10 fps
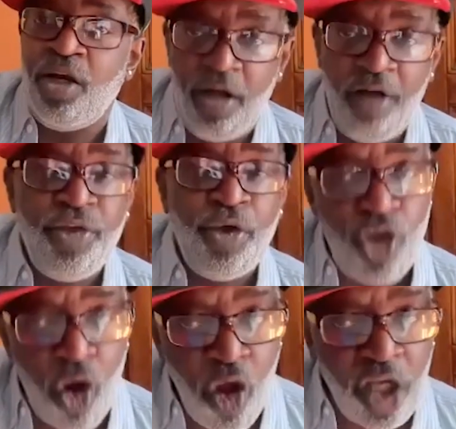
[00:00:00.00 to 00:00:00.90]
of those
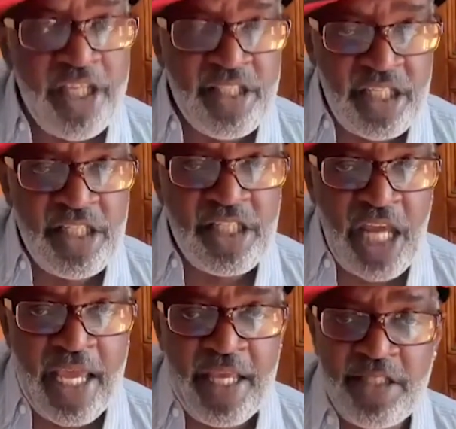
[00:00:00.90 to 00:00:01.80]
early
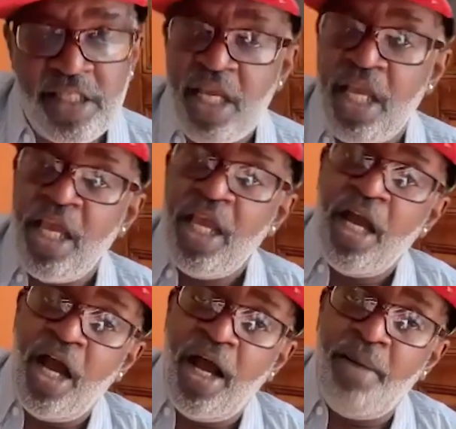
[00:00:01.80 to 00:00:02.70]
DJs
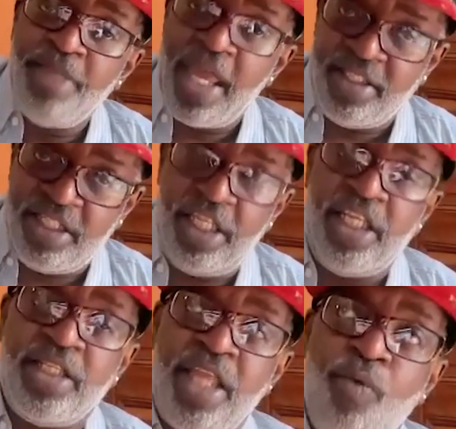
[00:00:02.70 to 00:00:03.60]
that did
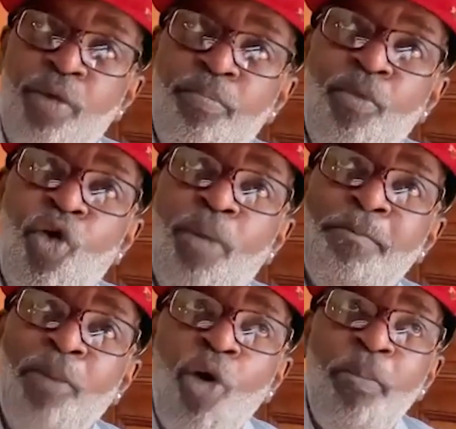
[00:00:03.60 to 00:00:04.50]
it, they were more
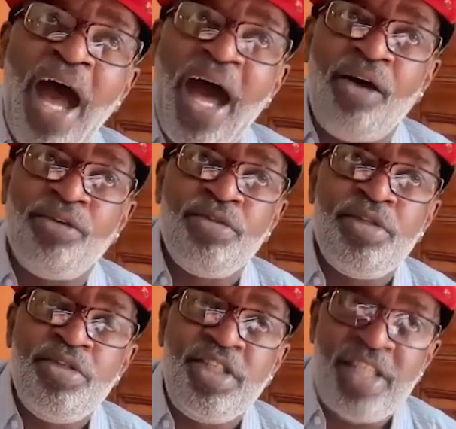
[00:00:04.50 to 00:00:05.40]
mobile
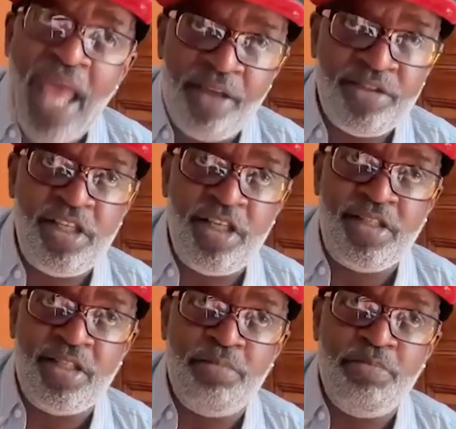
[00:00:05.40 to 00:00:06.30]
sound
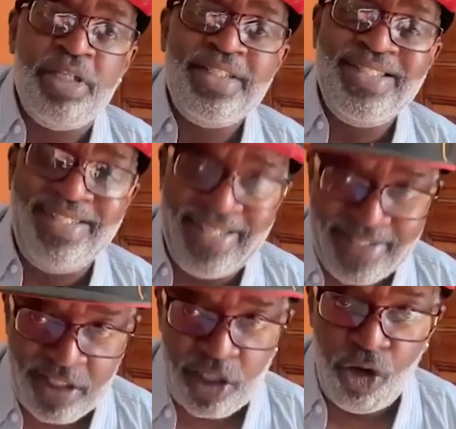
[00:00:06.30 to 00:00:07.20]
system
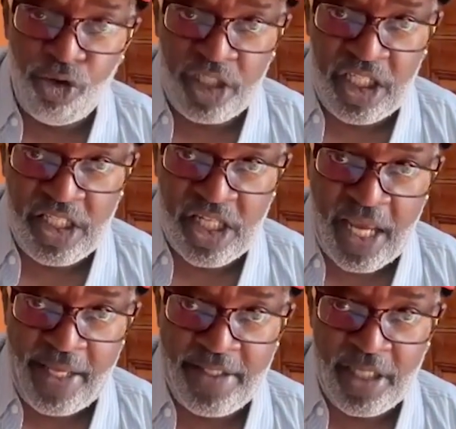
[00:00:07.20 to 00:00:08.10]
disco
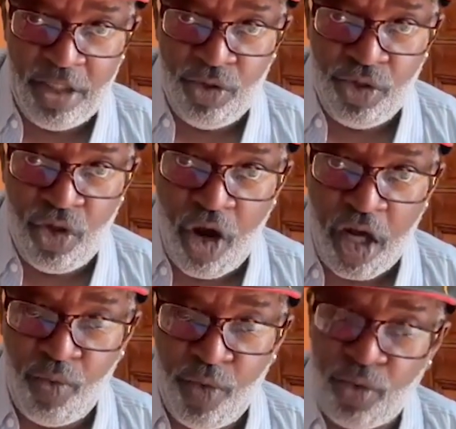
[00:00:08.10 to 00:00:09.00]
DJs in New
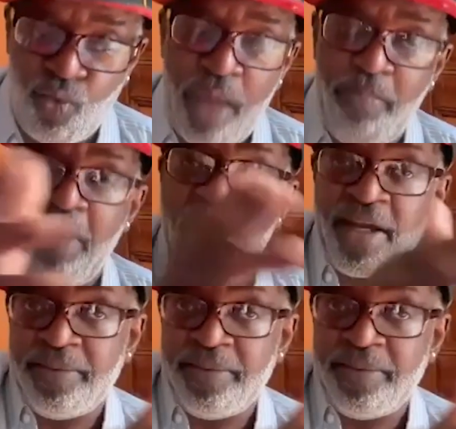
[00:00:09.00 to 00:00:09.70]
York, which went back,